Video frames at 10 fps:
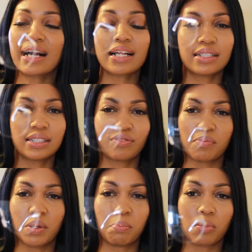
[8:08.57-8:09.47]
got this
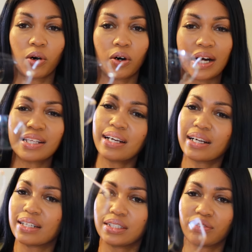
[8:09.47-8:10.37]
from the mall. I think I
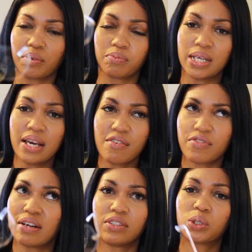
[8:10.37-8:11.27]
got this from
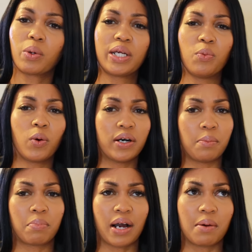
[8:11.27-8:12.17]
Forever
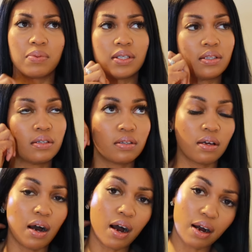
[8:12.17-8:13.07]
twenty-one probably
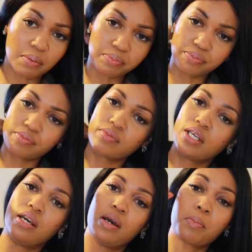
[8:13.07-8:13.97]
um
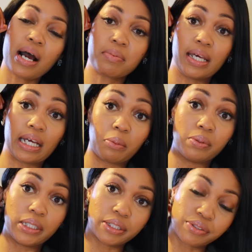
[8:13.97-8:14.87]
probably a couple
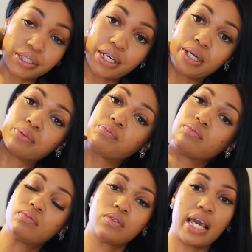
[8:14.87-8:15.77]
years ago,
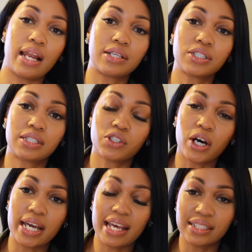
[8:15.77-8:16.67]
and I just
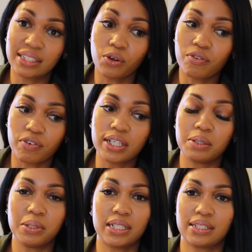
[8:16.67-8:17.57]
thought, and it's so funny
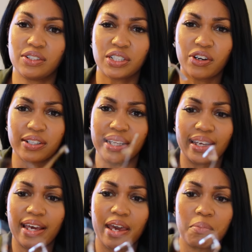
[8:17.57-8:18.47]
because they start they
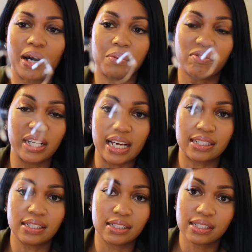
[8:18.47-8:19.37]
came out with
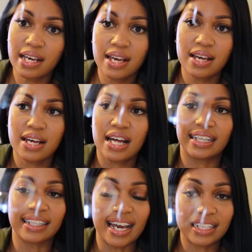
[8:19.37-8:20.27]
glasses
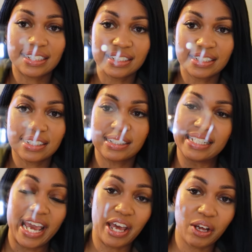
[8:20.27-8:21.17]
like this
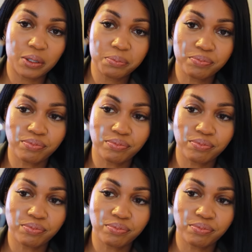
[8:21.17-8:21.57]
now,